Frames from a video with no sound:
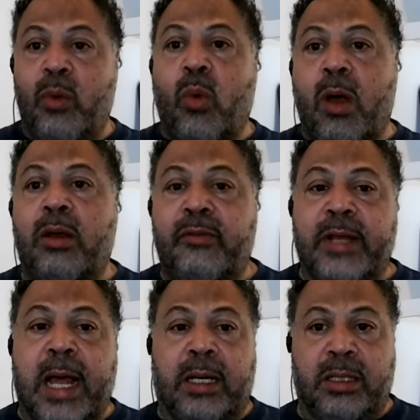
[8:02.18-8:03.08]
Wall of
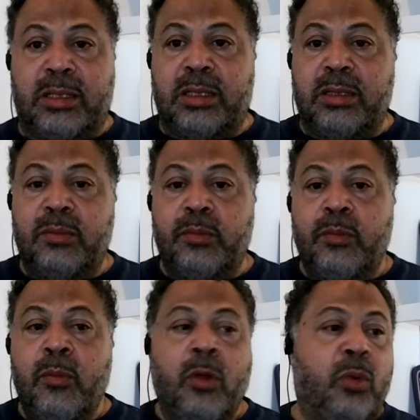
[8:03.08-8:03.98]
Dallas,
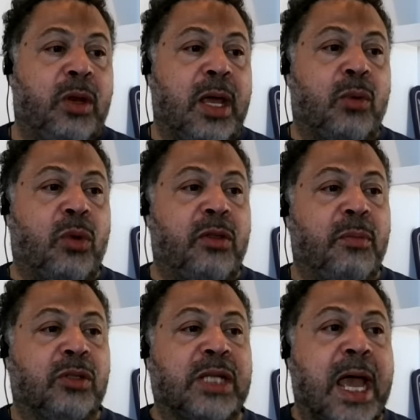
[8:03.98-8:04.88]
when you had one of the
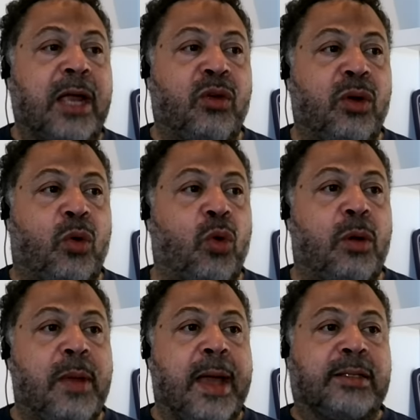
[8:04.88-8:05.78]
most accurate
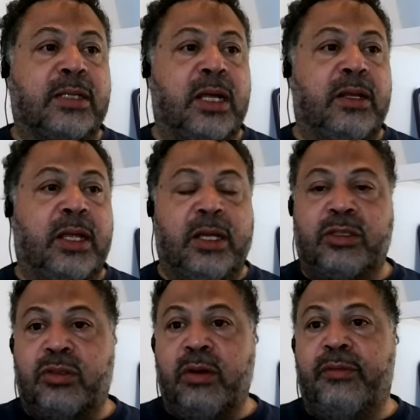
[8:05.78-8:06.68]
quarterbacks in the
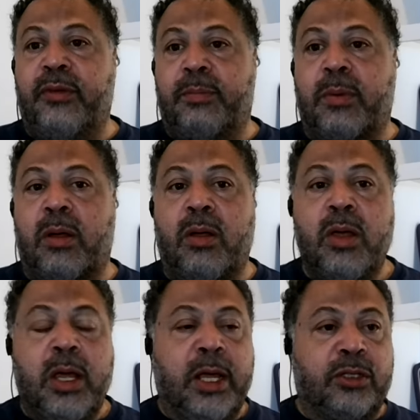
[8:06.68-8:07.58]
history of football
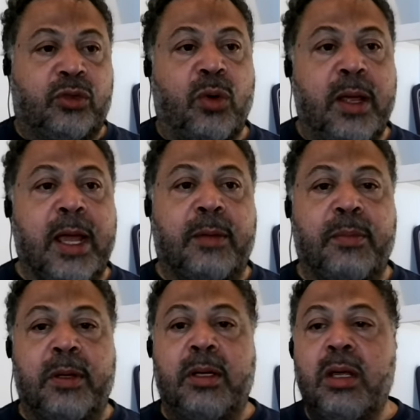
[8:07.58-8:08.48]
in Troy
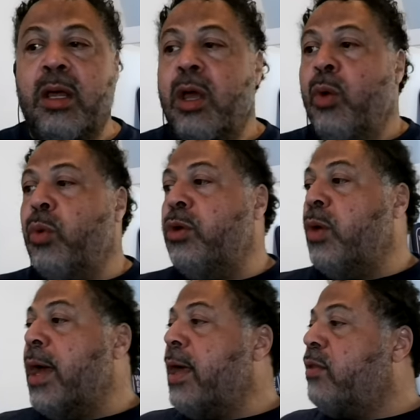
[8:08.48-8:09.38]
Aikman, when you
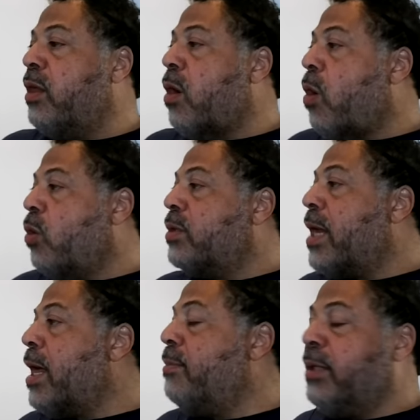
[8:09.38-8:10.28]
had the all
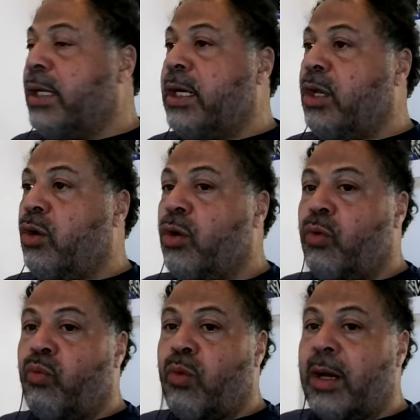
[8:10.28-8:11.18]
time leading
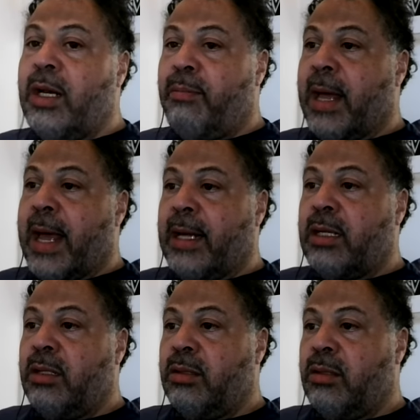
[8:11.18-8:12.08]
running
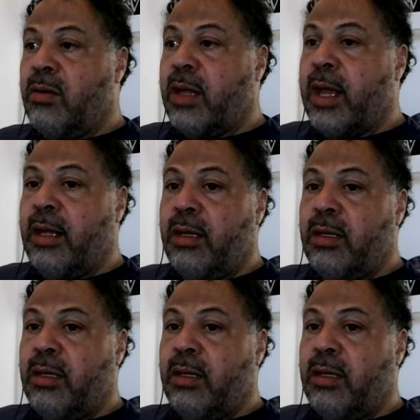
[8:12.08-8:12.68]
back okay?